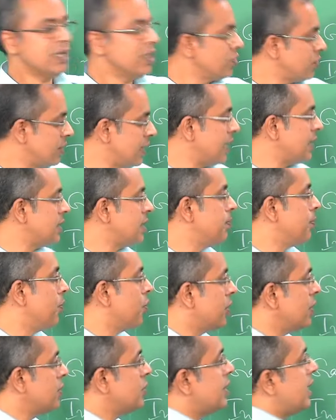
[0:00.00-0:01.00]
So, that is
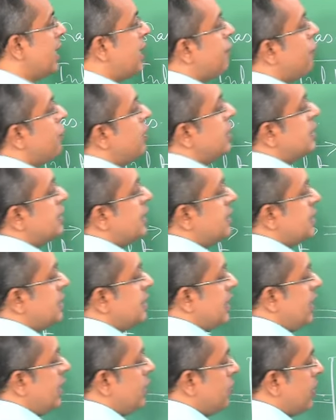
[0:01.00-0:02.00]
important. So, therefore, it is
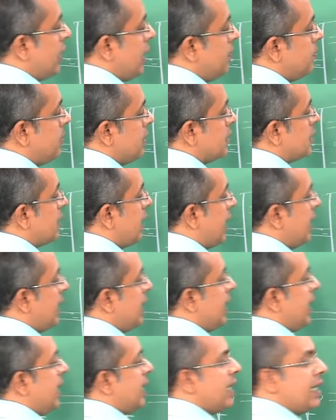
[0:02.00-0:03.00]
necessary to keep this line
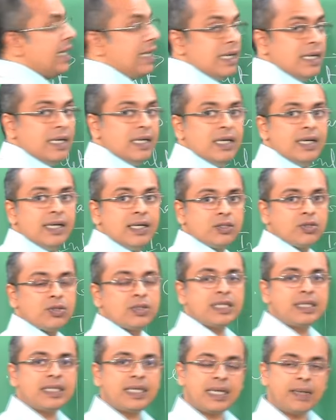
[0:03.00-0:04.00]
heated so
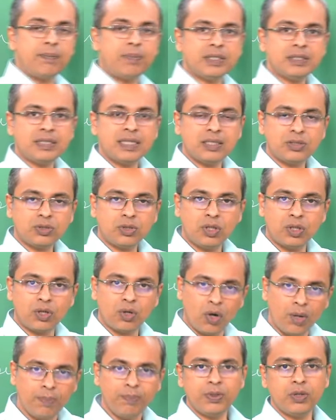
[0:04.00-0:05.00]
that the temperature does not
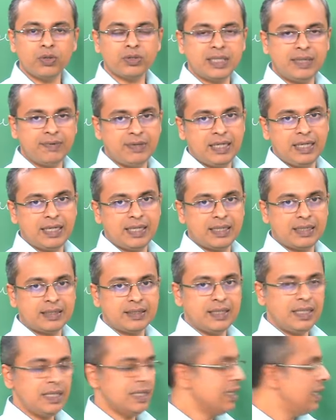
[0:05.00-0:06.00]
drop below 70 degrees
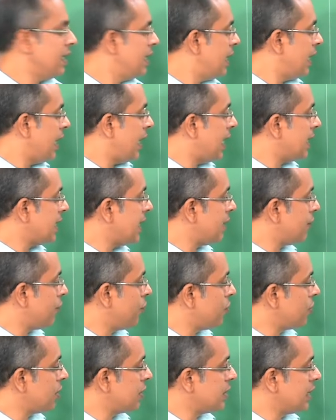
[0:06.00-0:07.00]
C, and
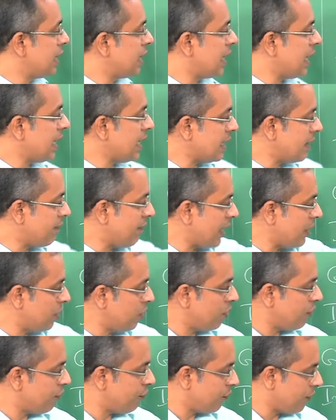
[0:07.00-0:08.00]
therefore, the correct
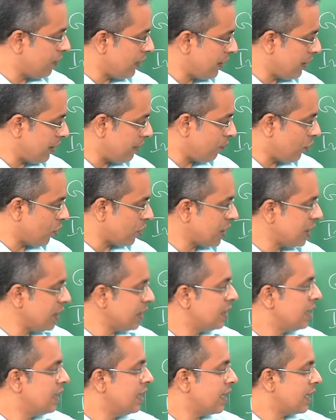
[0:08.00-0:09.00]
value of water,
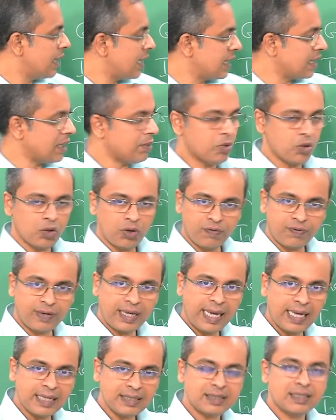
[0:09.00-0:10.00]
correct amount of
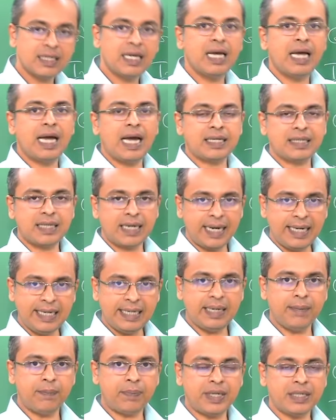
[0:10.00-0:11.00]
gas at the
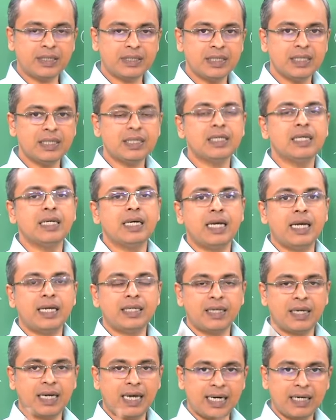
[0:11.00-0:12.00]
right temperature
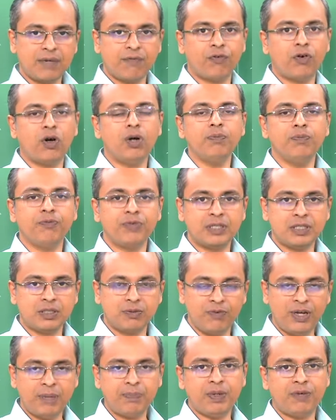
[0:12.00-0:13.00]
in the correct form, which is
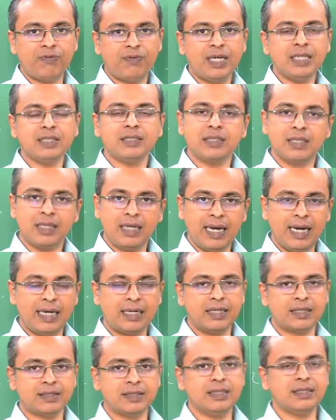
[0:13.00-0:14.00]
vapor phase,
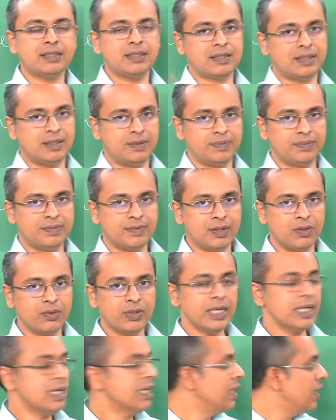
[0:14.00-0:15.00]
enters the system.
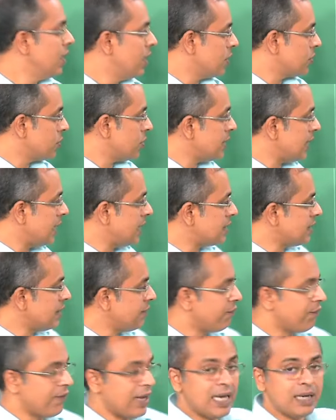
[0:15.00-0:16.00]
Okay. So, there is
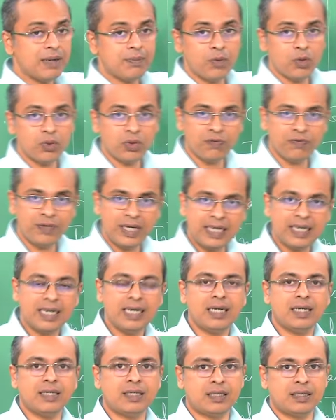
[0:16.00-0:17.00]
a fair amount of
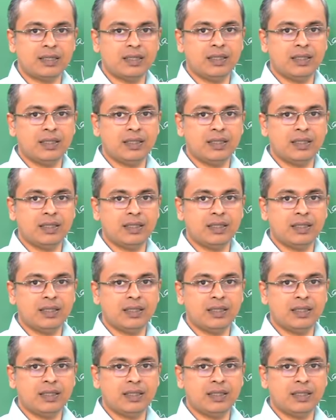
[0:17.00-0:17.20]
detail here.